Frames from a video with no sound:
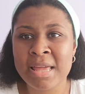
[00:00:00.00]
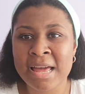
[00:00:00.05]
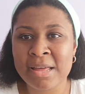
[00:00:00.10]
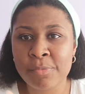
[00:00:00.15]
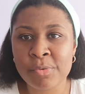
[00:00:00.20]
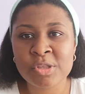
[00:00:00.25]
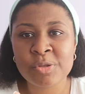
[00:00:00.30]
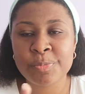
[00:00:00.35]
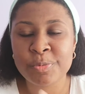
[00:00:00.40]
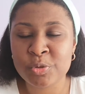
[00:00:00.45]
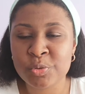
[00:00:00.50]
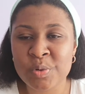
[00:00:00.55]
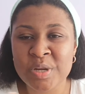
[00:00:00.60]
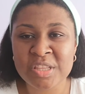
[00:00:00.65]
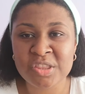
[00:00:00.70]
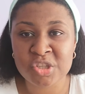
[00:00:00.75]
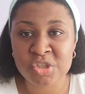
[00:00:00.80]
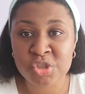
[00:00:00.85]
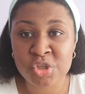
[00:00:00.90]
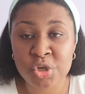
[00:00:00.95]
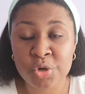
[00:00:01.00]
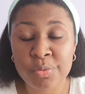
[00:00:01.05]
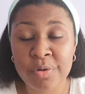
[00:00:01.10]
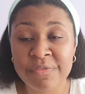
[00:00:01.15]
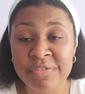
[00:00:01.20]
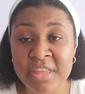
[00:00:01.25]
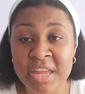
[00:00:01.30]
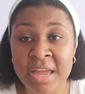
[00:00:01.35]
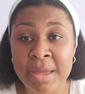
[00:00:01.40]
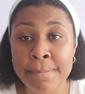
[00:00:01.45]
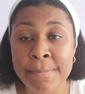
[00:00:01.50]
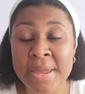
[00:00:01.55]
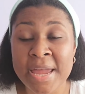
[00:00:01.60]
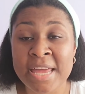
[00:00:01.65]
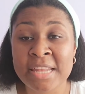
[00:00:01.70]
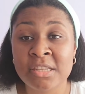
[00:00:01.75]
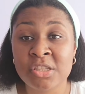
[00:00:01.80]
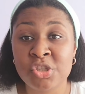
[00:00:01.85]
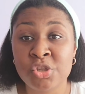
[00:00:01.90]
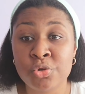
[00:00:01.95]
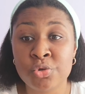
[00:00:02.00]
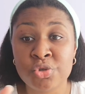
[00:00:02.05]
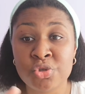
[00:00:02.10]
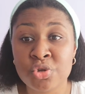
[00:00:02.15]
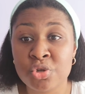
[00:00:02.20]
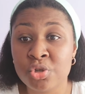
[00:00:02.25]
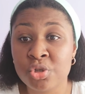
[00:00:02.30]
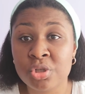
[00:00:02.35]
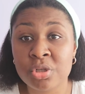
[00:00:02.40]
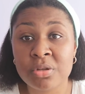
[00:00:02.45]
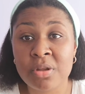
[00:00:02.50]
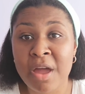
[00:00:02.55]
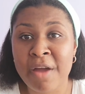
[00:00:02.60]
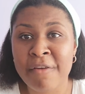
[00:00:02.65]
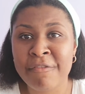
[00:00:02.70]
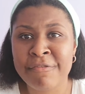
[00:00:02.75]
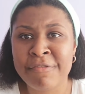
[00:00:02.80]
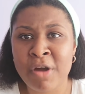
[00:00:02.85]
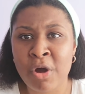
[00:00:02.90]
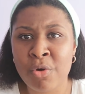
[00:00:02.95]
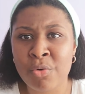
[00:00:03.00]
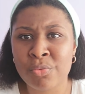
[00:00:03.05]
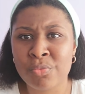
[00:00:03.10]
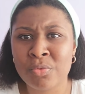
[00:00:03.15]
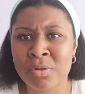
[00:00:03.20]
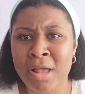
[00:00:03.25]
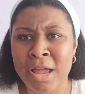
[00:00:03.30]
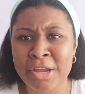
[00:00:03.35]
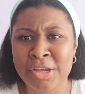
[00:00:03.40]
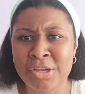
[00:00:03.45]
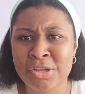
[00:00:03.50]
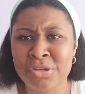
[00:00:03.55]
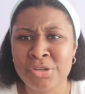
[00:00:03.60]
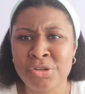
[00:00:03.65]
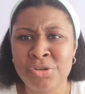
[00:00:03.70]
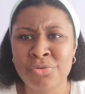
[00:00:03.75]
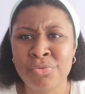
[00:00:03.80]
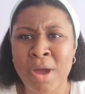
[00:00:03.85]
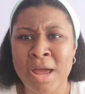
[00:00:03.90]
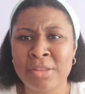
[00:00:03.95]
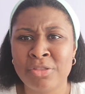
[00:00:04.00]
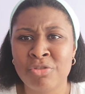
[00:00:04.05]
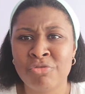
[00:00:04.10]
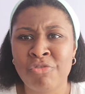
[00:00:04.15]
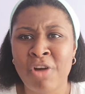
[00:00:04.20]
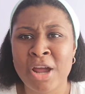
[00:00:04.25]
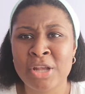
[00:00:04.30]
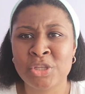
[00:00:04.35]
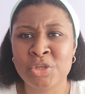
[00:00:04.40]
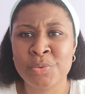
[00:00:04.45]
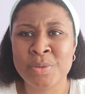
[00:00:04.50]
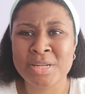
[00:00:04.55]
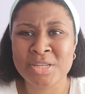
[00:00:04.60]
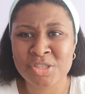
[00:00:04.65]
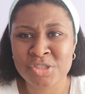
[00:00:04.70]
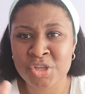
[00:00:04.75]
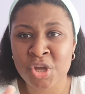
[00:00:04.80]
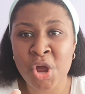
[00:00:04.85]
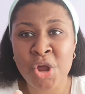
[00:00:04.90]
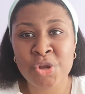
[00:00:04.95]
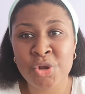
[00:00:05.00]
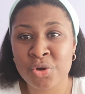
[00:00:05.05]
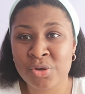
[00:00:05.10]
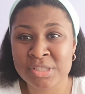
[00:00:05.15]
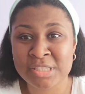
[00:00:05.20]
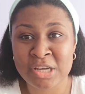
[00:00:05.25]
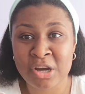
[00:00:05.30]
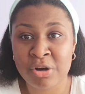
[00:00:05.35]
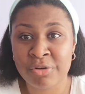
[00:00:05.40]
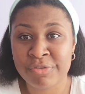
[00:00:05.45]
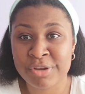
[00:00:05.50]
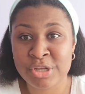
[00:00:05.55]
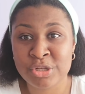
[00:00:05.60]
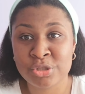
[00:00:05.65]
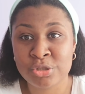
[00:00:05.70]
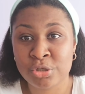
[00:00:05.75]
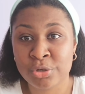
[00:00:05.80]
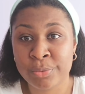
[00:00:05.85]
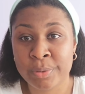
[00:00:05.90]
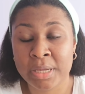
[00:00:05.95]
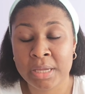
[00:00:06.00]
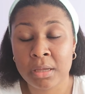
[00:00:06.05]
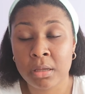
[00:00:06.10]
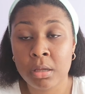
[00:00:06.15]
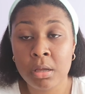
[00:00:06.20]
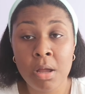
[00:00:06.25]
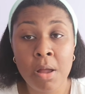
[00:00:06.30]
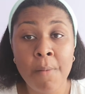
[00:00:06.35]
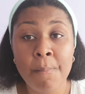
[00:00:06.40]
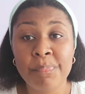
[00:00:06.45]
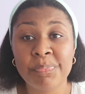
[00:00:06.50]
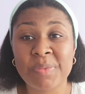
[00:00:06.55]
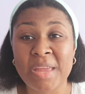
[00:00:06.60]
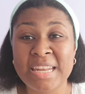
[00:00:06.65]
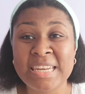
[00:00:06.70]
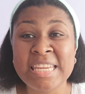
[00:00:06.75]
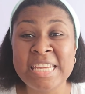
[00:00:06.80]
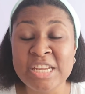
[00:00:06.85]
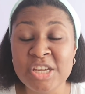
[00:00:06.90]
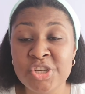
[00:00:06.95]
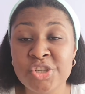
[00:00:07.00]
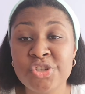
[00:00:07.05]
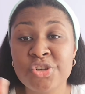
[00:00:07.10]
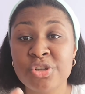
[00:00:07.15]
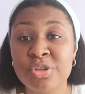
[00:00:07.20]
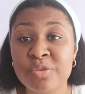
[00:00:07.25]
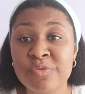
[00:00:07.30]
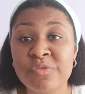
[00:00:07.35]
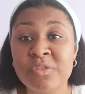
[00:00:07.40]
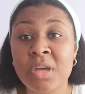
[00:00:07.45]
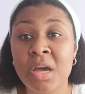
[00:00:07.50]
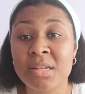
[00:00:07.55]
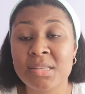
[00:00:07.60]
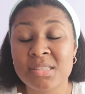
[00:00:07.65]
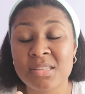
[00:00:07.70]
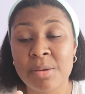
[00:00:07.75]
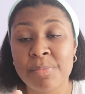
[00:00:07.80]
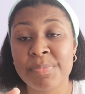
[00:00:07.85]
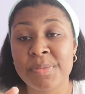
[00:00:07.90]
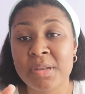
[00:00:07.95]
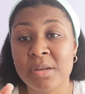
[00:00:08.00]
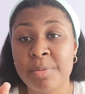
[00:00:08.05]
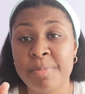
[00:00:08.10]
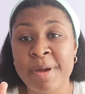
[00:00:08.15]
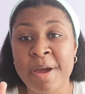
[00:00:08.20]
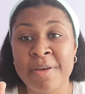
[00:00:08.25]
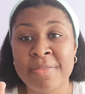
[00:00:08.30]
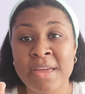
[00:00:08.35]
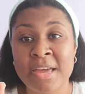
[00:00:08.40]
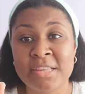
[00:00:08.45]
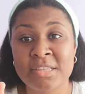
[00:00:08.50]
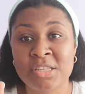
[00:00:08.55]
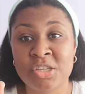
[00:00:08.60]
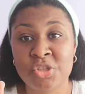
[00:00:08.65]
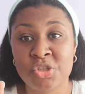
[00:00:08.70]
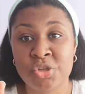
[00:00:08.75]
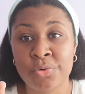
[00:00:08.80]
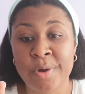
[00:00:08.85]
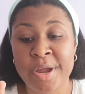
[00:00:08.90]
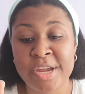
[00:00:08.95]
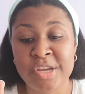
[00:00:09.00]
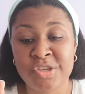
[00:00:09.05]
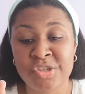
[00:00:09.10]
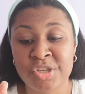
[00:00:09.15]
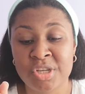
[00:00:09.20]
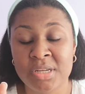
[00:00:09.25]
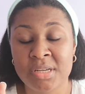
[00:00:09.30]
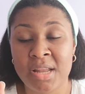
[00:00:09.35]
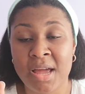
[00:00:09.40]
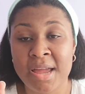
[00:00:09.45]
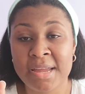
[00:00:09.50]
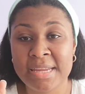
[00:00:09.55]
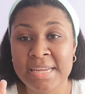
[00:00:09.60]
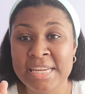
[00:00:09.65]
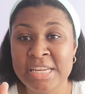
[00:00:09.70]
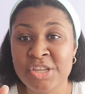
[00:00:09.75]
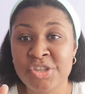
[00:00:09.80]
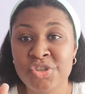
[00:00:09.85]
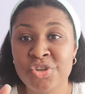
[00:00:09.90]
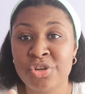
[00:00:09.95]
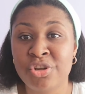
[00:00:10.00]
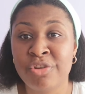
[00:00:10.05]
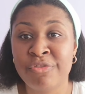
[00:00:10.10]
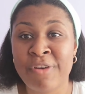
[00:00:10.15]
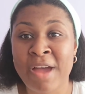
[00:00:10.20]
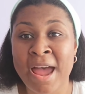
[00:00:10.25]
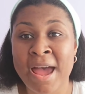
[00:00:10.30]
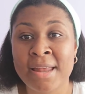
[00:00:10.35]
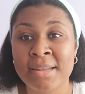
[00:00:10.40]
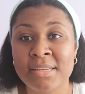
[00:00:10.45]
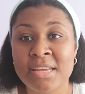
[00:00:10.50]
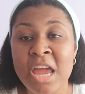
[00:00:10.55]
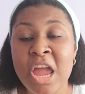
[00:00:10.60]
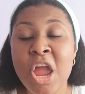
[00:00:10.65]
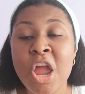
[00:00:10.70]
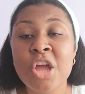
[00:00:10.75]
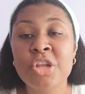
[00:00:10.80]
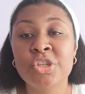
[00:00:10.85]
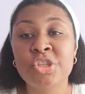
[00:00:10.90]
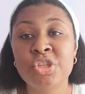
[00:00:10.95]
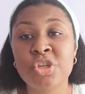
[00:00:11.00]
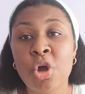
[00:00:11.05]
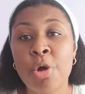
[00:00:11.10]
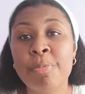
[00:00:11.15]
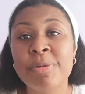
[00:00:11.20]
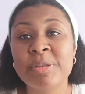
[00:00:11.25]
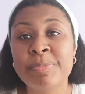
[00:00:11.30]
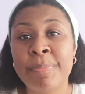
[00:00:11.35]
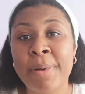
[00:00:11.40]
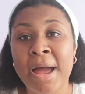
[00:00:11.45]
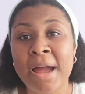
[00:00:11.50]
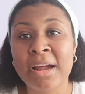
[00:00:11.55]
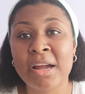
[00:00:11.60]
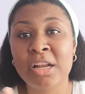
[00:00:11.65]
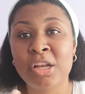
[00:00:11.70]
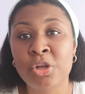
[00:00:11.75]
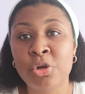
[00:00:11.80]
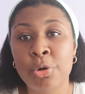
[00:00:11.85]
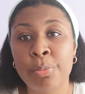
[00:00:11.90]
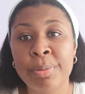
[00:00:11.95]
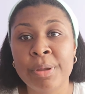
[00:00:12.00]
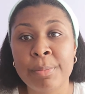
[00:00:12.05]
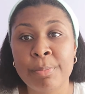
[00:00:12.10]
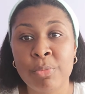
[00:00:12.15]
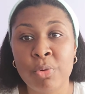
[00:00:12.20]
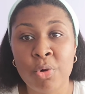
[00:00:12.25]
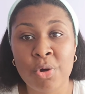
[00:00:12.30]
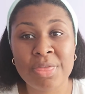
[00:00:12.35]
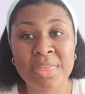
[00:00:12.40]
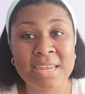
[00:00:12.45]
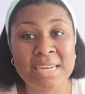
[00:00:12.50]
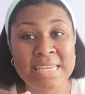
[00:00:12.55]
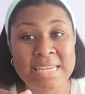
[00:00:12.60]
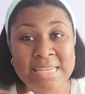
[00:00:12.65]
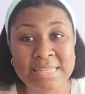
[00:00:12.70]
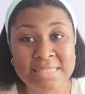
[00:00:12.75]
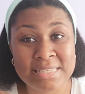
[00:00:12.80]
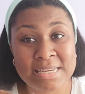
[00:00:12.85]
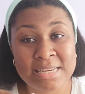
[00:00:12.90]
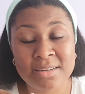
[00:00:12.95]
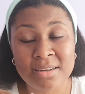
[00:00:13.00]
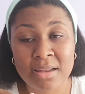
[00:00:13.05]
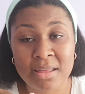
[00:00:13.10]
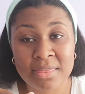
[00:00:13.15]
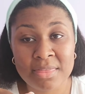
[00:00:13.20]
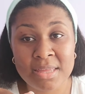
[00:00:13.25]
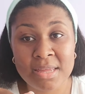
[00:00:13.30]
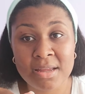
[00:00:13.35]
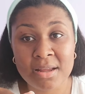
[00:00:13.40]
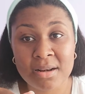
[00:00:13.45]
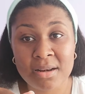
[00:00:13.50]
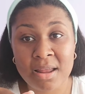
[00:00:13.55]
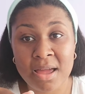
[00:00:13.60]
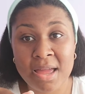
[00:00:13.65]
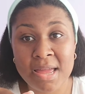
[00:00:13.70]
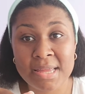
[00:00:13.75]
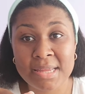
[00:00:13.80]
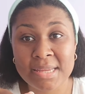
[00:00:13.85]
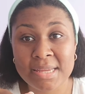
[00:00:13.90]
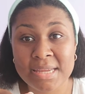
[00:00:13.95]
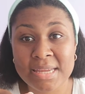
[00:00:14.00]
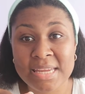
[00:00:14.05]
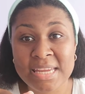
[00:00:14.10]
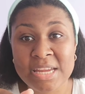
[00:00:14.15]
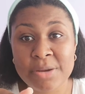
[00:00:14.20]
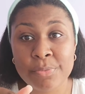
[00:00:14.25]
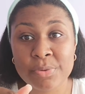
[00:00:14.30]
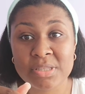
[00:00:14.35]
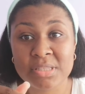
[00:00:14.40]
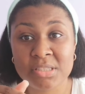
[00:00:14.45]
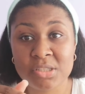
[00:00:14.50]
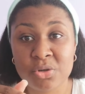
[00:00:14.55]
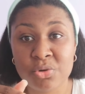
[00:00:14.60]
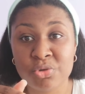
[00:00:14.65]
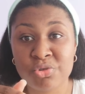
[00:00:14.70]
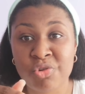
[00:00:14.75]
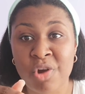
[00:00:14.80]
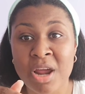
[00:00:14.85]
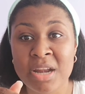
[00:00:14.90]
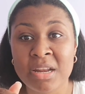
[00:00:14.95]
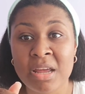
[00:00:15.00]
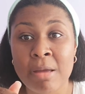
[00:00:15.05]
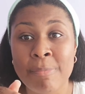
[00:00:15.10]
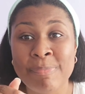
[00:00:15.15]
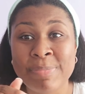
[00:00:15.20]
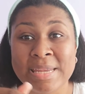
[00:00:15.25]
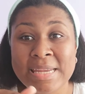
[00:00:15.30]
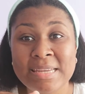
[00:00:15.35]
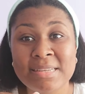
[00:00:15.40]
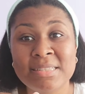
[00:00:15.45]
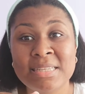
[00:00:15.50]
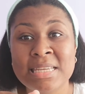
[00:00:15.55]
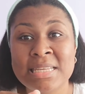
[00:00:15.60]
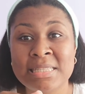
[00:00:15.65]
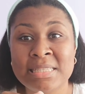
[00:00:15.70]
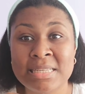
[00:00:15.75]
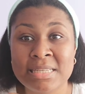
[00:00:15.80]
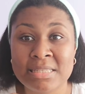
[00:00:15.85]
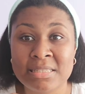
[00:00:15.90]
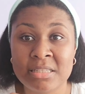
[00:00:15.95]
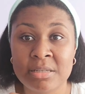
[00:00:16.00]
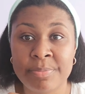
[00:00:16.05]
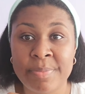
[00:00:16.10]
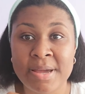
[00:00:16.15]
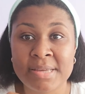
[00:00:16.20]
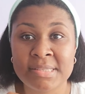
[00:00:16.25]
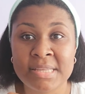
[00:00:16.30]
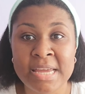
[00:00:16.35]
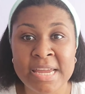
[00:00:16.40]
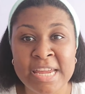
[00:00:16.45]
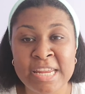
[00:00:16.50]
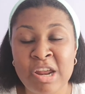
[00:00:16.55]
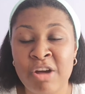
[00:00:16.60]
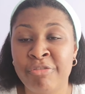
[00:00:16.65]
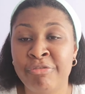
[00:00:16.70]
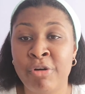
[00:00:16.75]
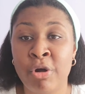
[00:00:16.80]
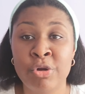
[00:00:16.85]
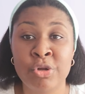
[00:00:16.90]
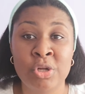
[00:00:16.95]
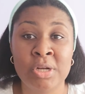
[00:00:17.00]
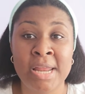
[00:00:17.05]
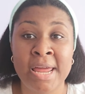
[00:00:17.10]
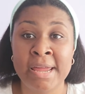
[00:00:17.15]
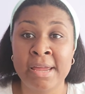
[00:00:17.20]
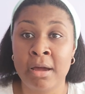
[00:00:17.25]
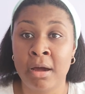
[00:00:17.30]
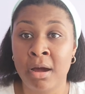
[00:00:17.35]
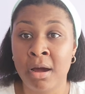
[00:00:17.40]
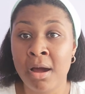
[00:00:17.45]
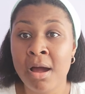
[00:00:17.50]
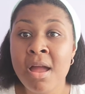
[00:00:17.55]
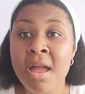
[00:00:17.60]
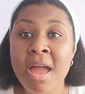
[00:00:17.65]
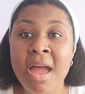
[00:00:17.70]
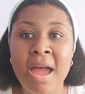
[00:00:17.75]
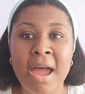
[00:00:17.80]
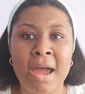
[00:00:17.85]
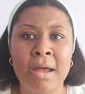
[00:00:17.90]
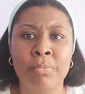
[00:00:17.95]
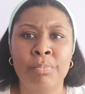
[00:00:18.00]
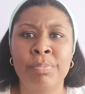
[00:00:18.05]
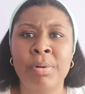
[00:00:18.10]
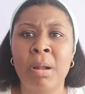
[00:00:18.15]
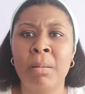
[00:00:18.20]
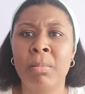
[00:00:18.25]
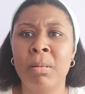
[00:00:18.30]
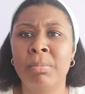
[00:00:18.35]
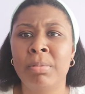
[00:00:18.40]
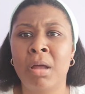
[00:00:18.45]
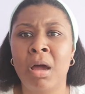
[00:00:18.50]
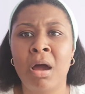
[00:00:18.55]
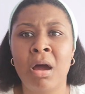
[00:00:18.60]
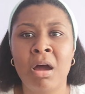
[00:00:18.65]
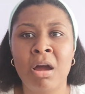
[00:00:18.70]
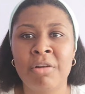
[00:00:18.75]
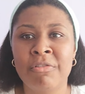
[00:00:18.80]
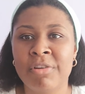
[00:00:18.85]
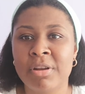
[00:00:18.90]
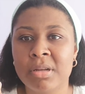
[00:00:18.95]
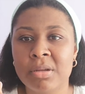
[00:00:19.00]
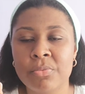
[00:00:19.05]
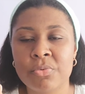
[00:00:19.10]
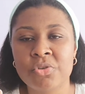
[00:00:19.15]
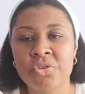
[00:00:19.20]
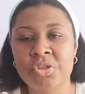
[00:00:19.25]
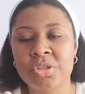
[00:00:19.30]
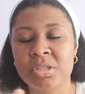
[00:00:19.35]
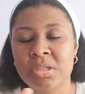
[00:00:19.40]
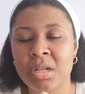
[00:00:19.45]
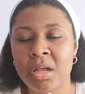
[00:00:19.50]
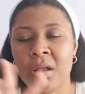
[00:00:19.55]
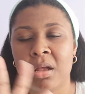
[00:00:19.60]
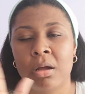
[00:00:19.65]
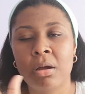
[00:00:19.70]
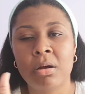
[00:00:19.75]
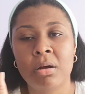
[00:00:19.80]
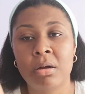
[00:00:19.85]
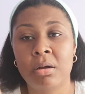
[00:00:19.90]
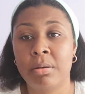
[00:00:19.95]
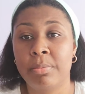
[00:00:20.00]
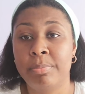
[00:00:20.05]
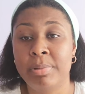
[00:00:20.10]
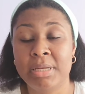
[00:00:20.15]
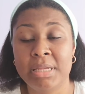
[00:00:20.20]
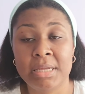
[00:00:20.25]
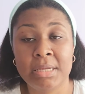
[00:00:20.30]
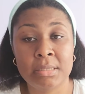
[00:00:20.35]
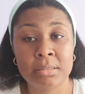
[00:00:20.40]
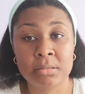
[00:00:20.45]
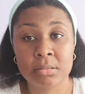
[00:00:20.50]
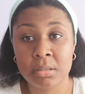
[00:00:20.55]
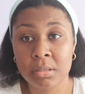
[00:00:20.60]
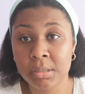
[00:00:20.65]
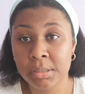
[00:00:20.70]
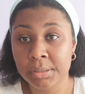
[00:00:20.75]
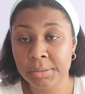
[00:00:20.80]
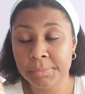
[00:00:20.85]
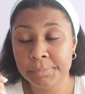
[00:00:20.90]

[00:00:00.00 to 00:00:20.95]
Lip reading: that was between the two of them, and you shouldn't have felt like you had the right to insert yourself into it. And he should have done something about that situation. Like, he should have had Chioma's back a little bit more than he did, I think. Like, he was still trying to appease his sister by saying, I'll phone you later and blah blah blah, and it was just like, oh, please.